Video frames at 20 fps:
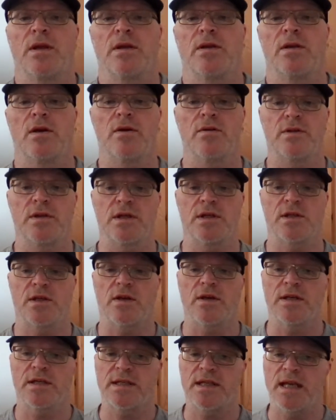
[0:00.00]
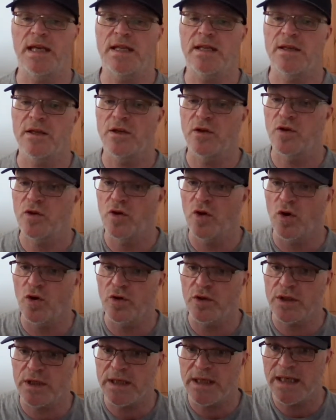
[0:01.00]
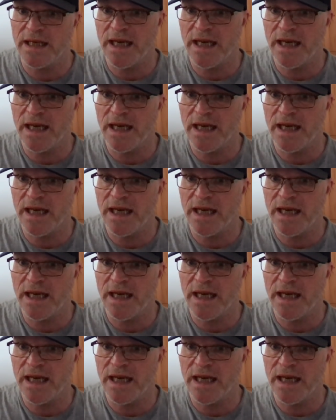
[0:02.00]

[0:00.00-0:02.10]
Notice I said not